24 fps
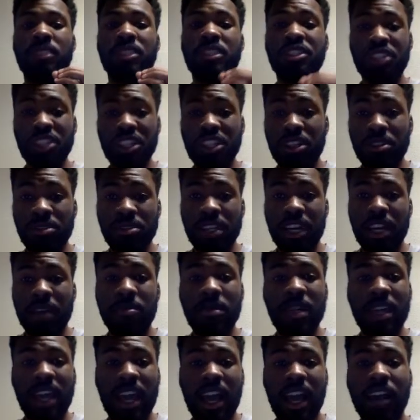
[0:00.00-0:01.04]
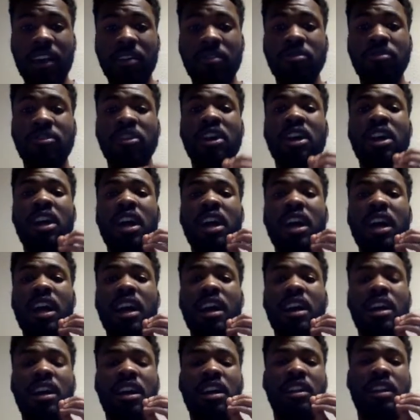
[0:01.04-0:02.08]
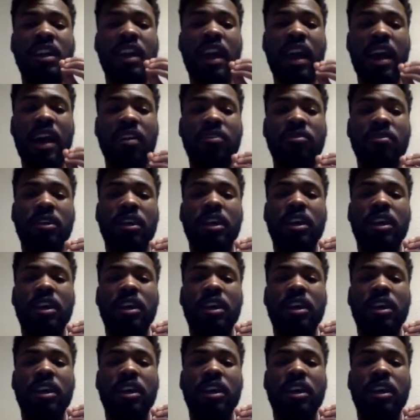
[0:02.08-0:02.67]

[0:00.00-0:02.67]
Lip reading: allele. They have